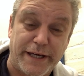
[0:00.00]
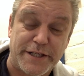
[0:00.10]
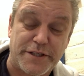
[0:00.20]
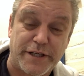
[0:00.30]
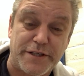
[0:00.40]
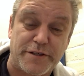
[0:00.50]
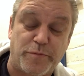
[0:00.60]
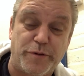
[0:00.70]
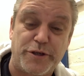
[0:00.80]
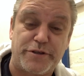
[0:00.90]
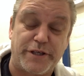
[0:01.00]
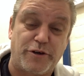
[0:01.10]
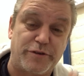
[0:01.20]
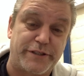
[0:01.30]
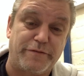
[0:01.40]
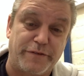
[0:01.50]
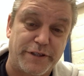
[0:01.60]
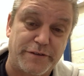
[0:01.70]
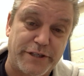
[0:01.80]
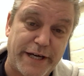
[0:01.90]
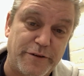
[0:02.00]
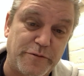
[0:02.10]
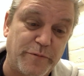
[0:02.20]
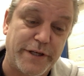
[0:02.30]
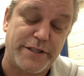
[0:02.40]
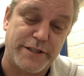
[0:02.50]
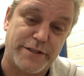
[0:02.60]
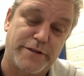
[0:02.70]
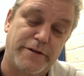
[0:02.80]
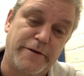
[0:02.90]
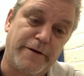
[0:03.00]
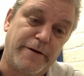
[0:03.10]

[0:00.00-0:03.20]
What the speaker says: is producing content for the channel, which is,